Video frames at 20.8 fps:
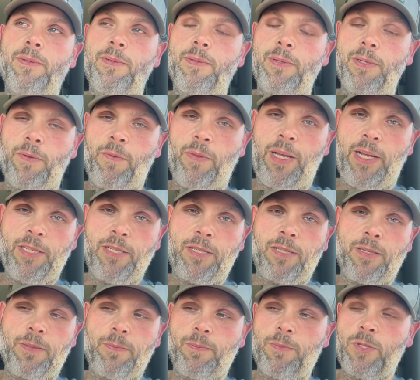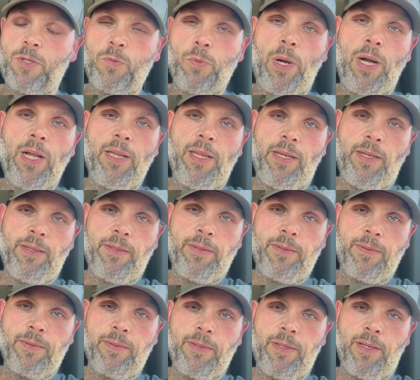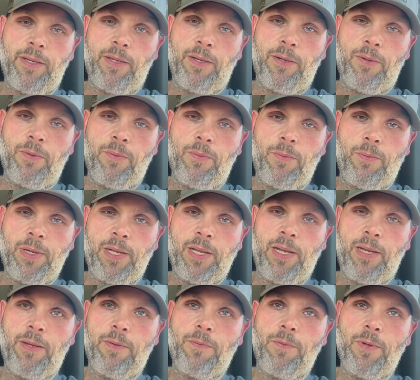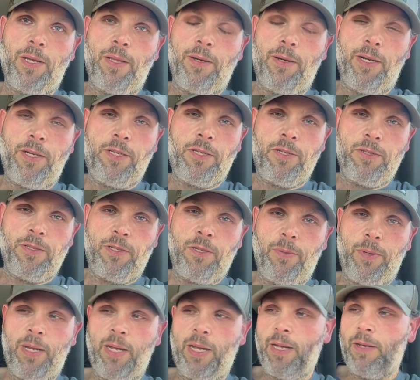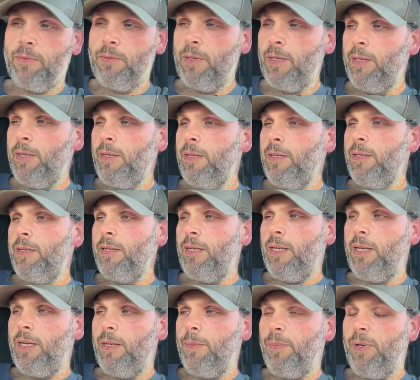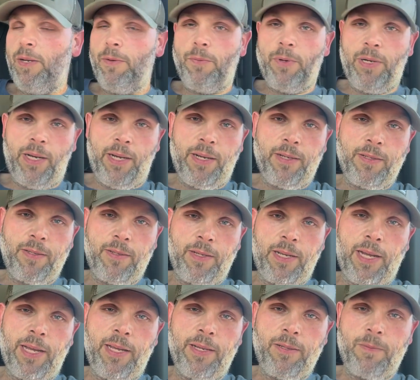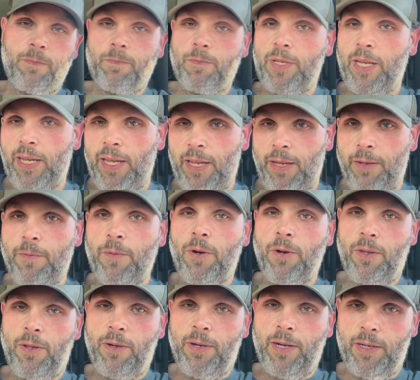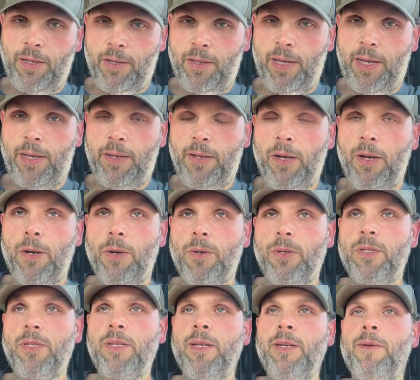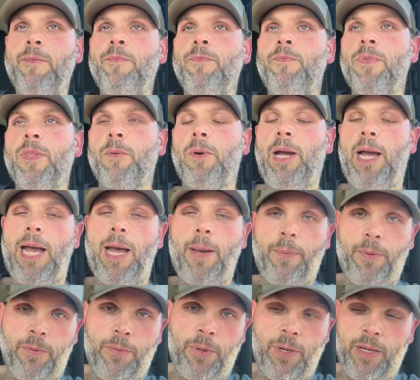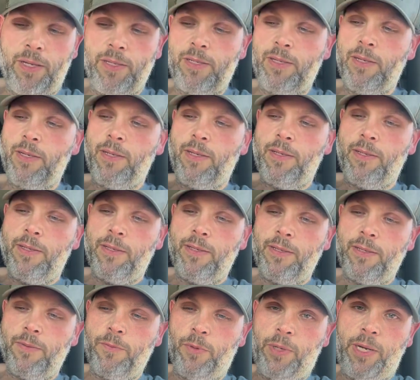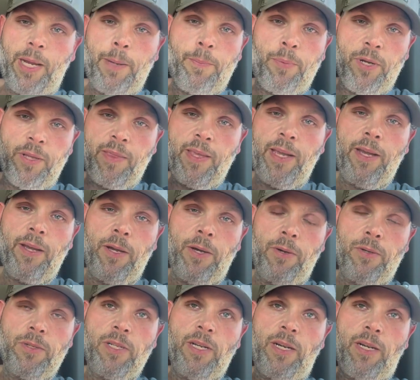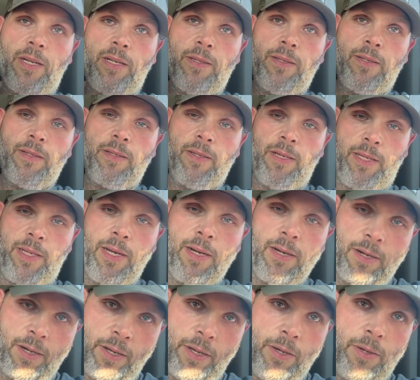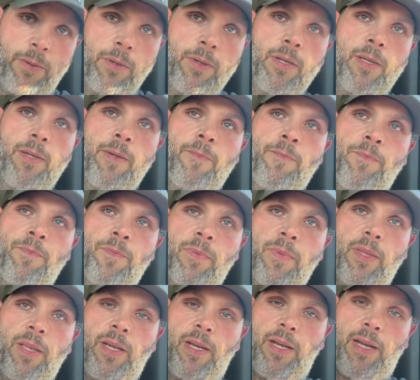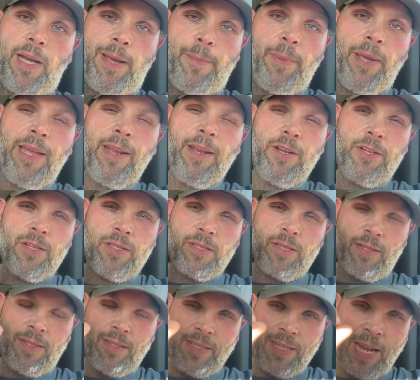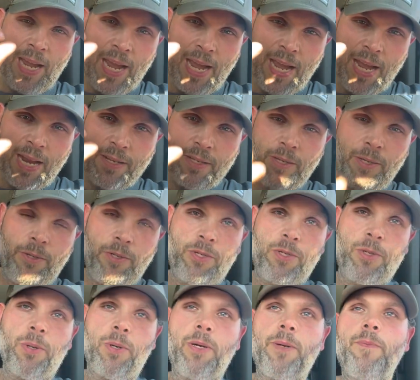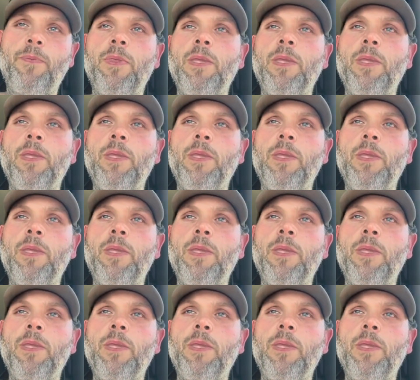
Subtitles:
if that's swelling, you know, what kind of other issues do we have? But when I got digging further into that hose, what happened was, when I put that hose on a year ago, I made it just a tad too short.